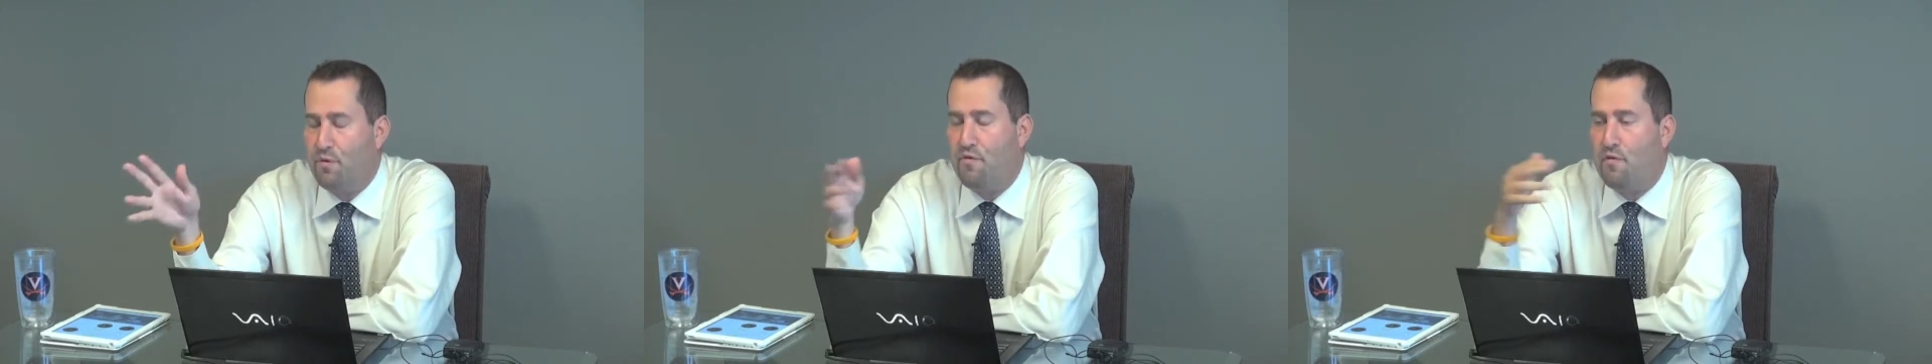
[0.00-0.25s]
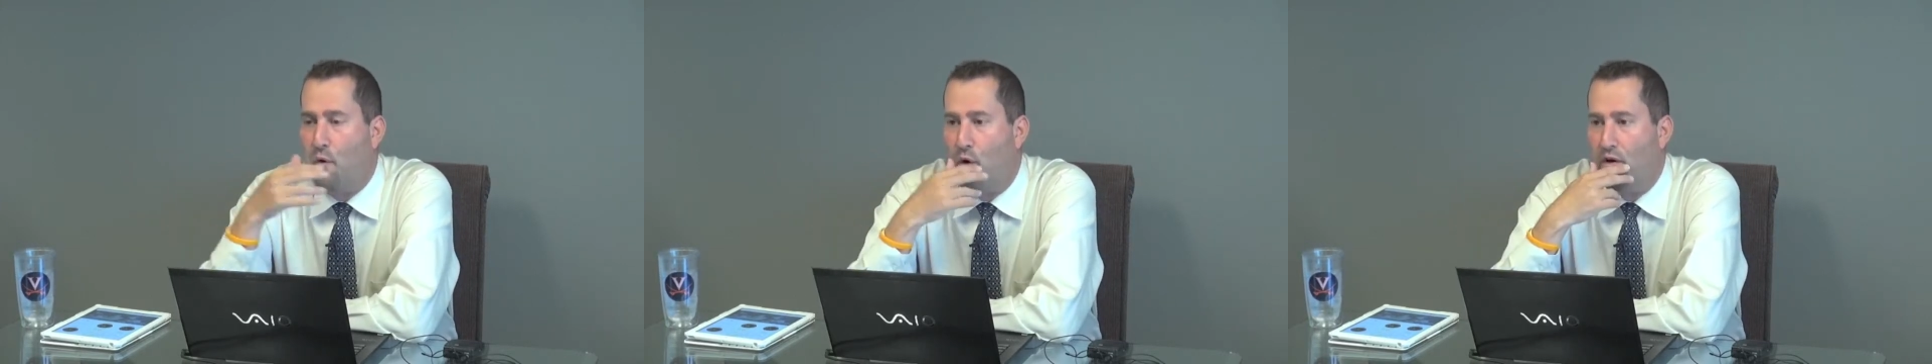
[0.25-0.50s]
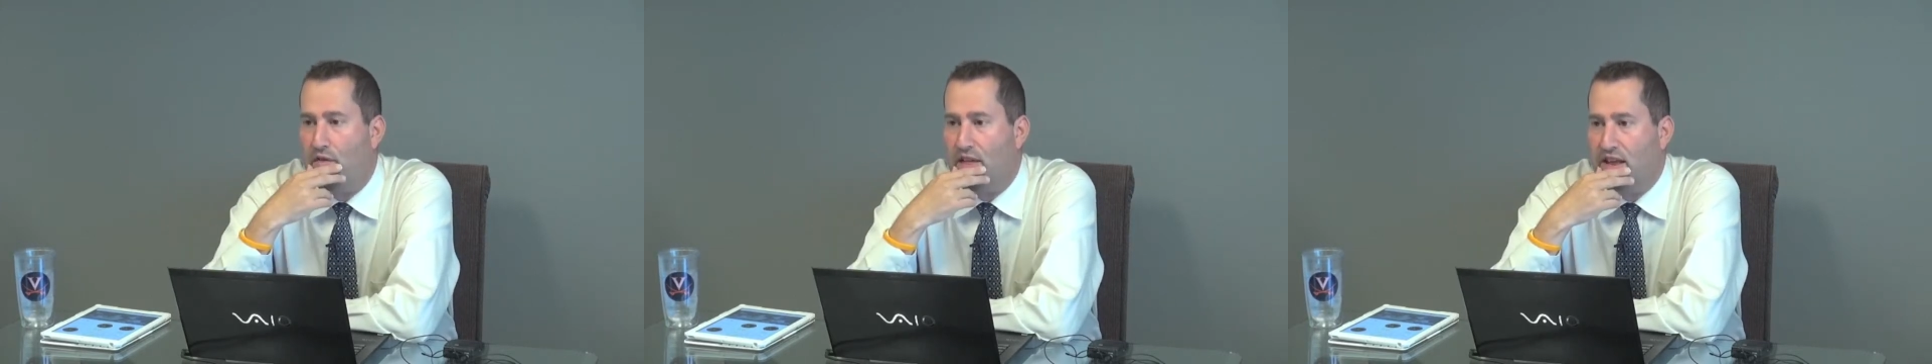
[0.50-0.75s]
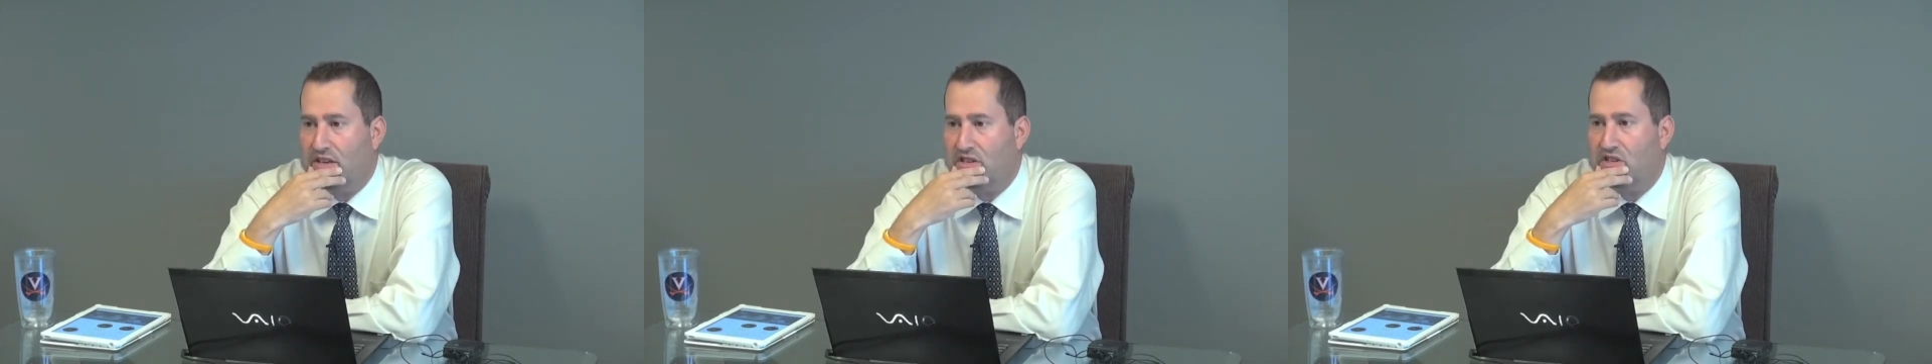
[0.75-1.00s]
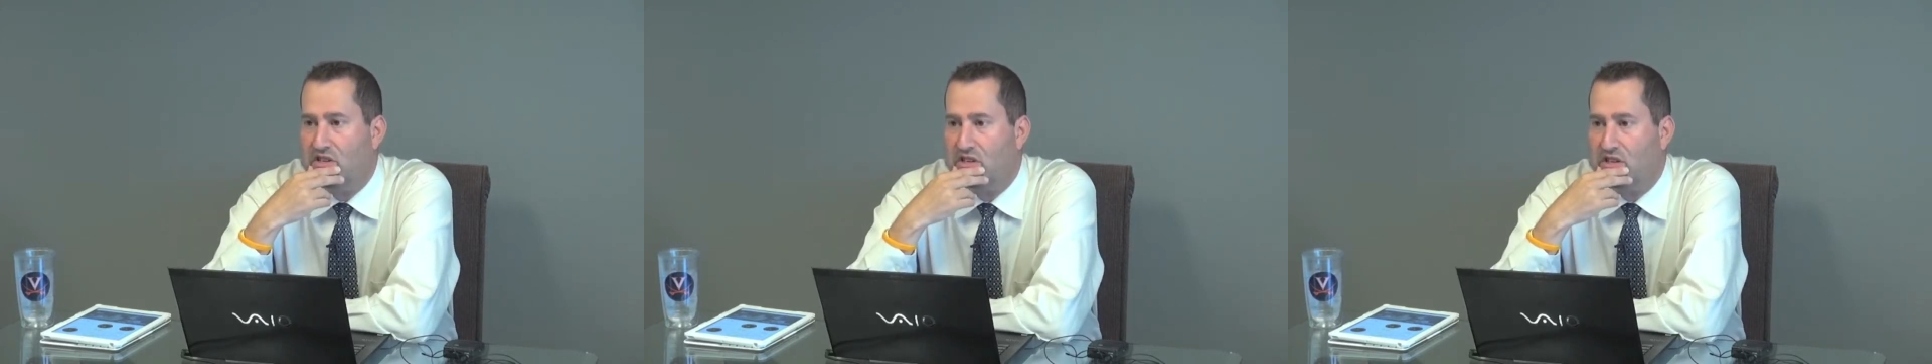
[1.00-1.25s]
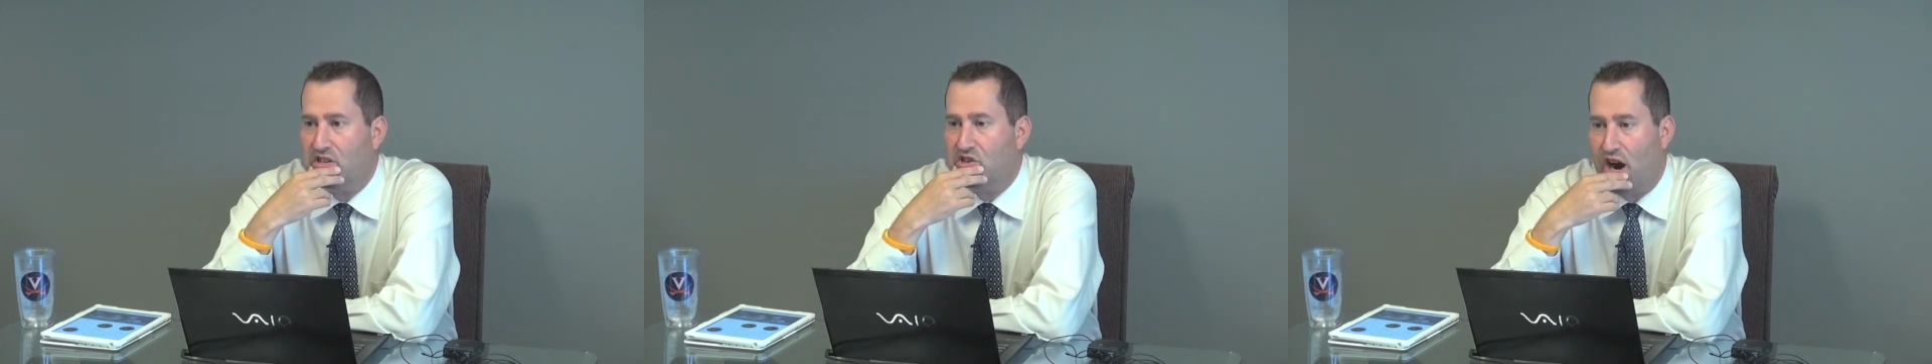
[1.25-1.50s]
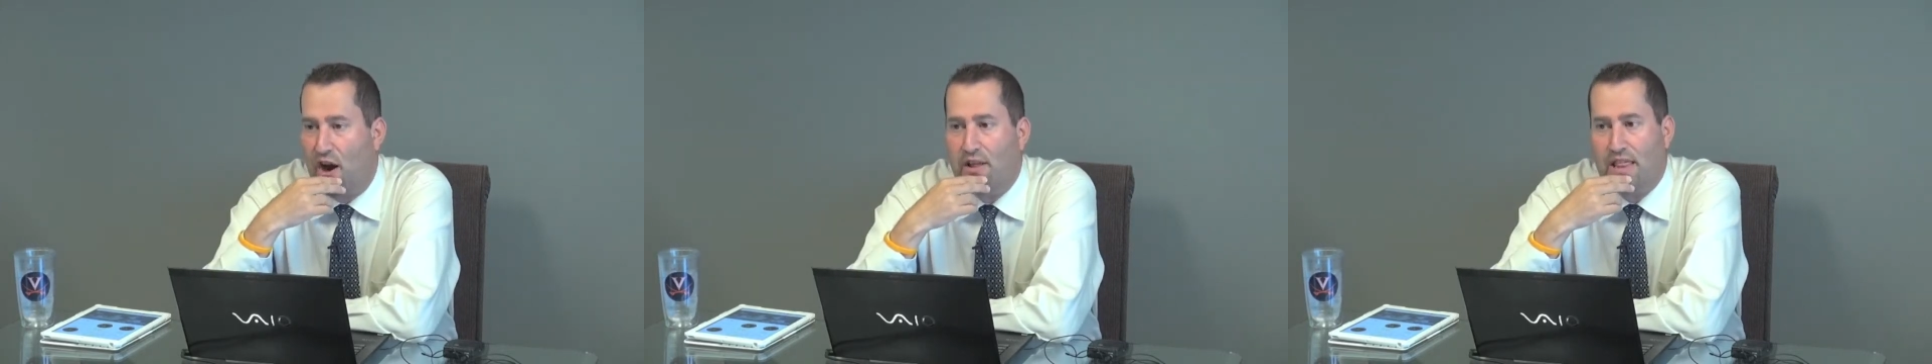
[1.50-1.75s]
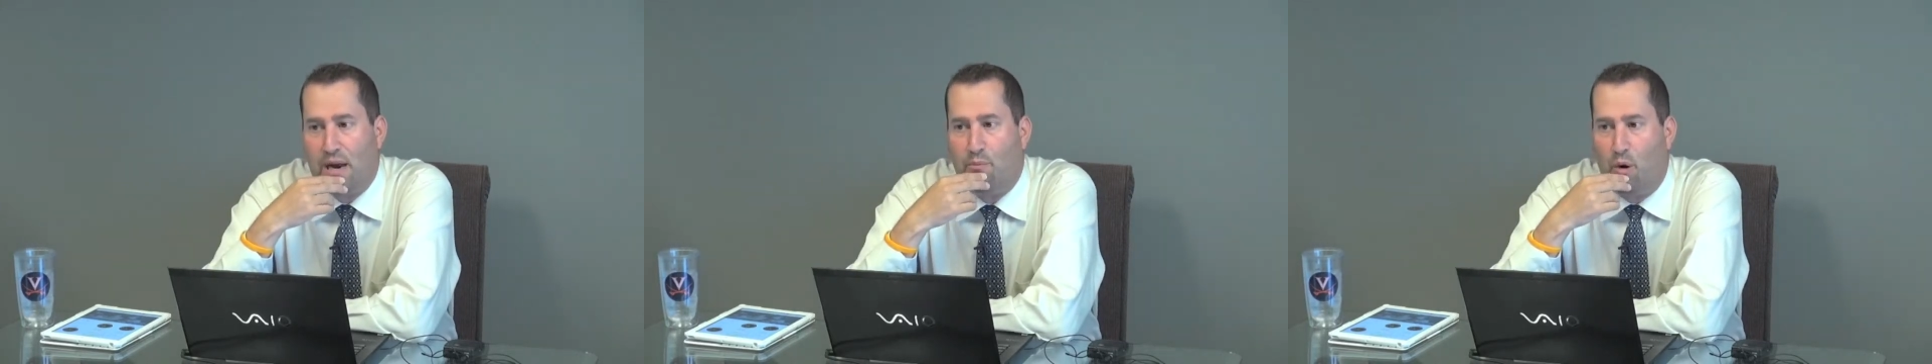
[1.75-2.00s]
for this
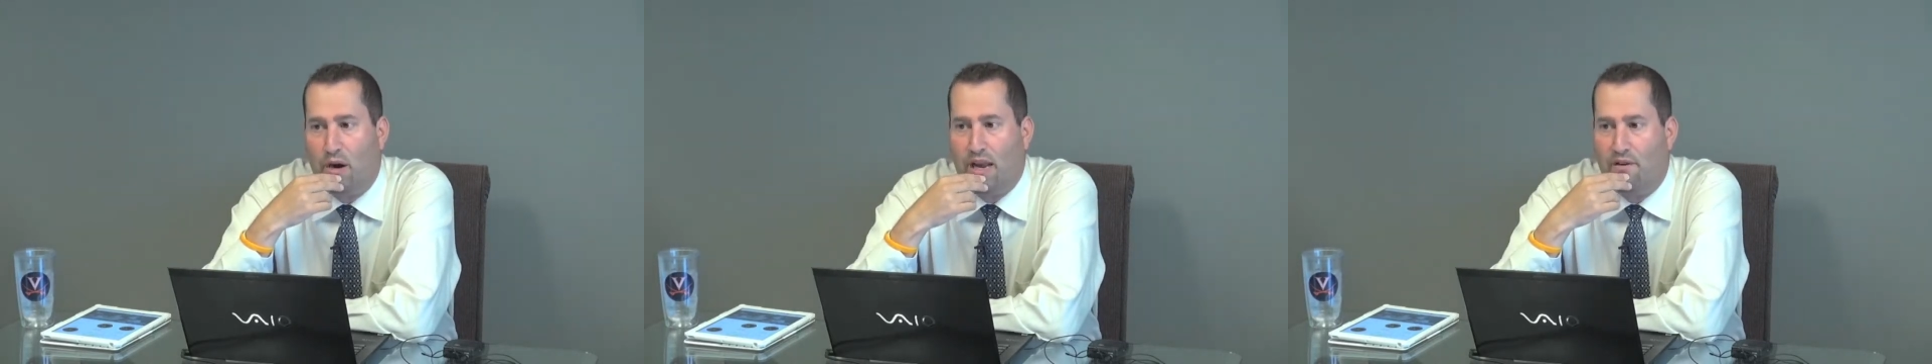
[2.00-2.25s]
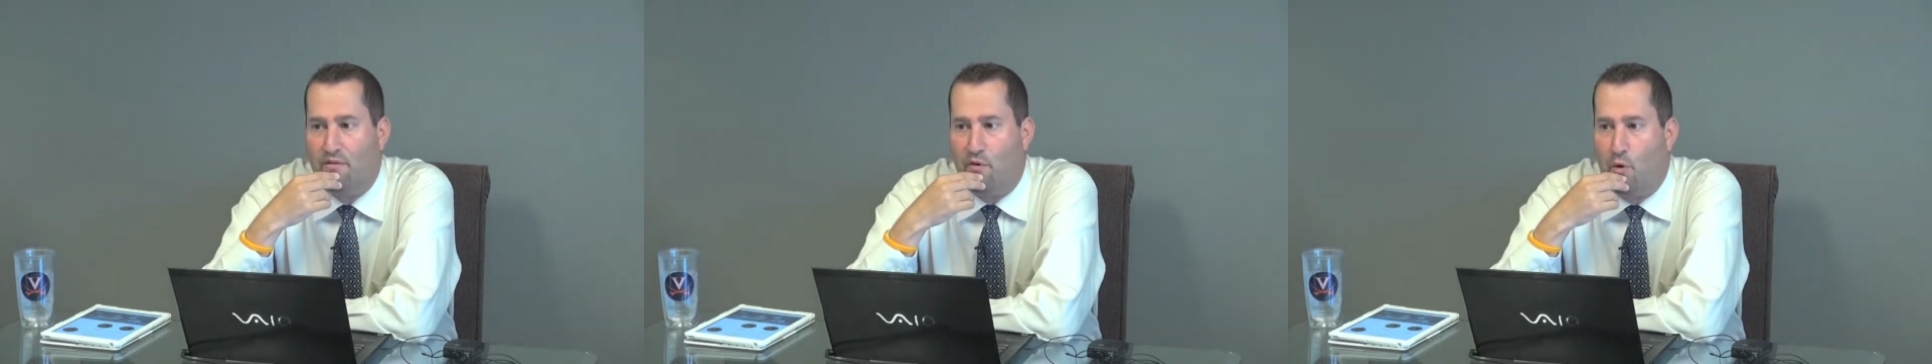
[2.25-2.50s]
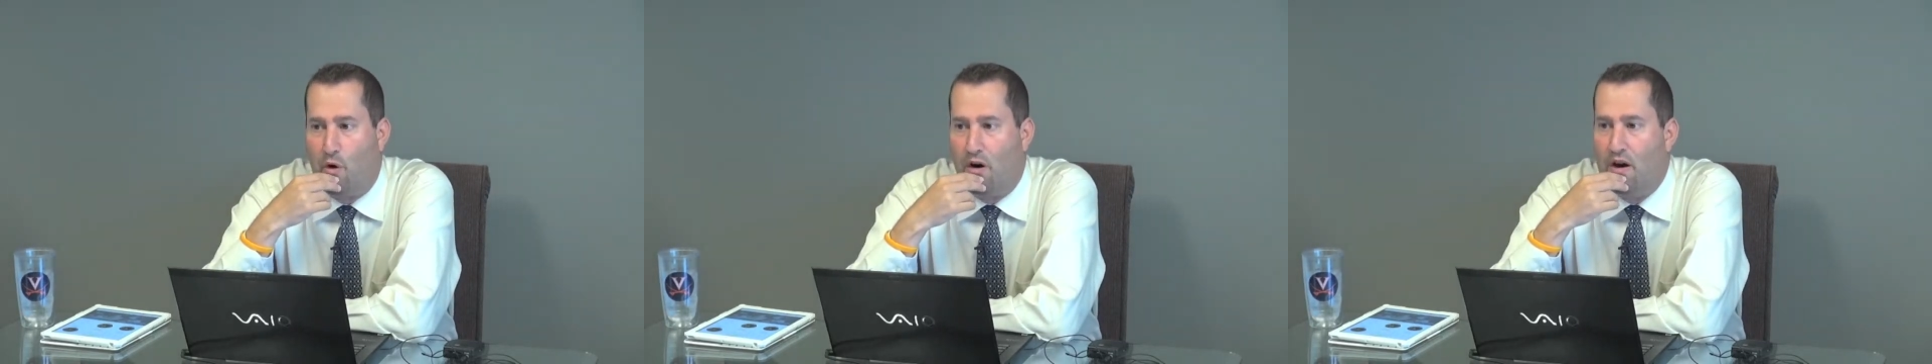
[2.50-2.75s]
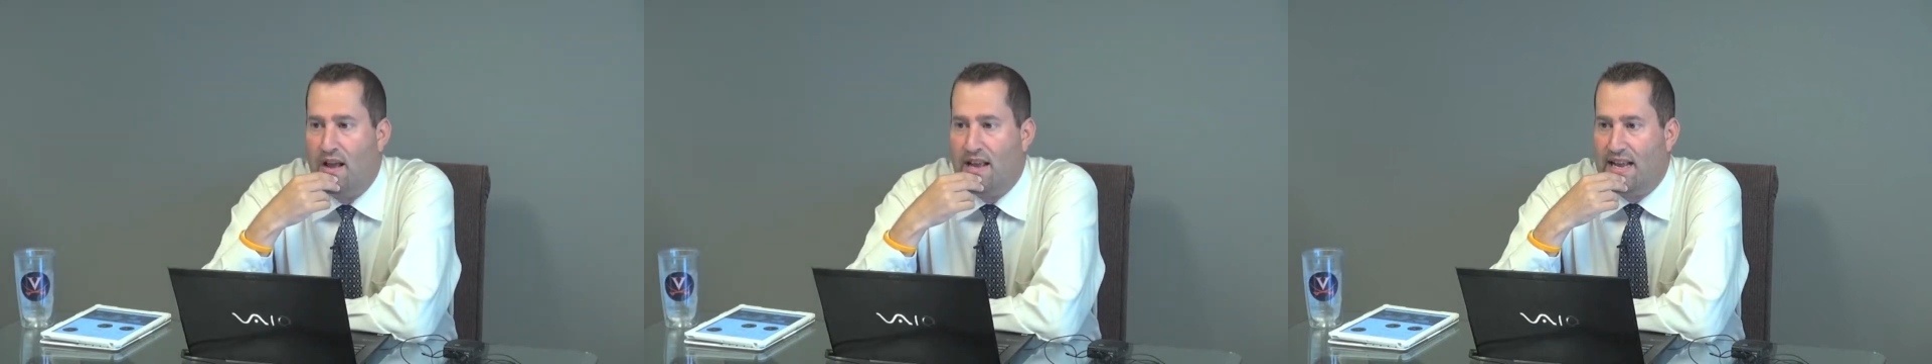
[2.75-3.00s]
charity that I'm working for